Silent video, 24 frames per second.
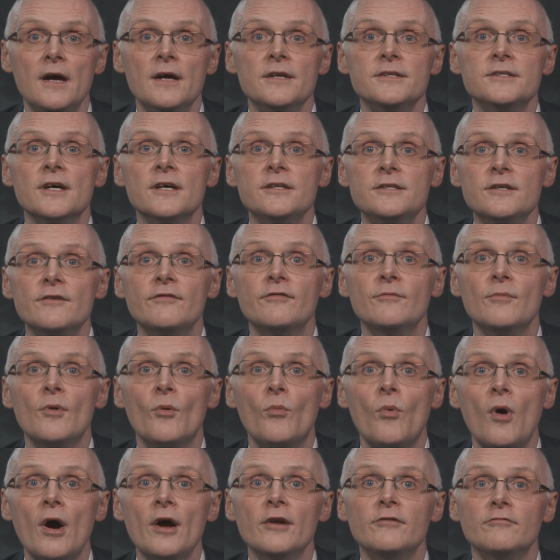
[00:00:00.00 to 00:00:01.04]
Data from a
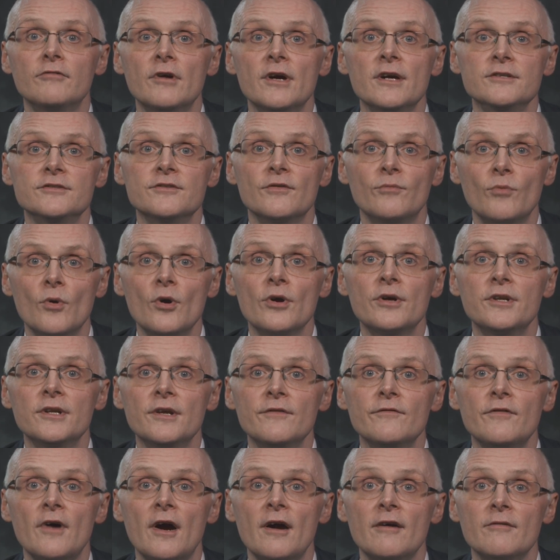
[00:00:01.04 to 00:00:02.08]
wide range of working
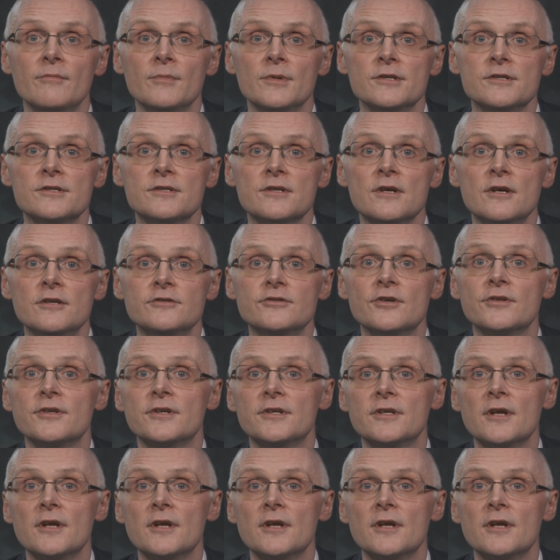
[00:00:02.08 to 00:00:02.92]
environments show that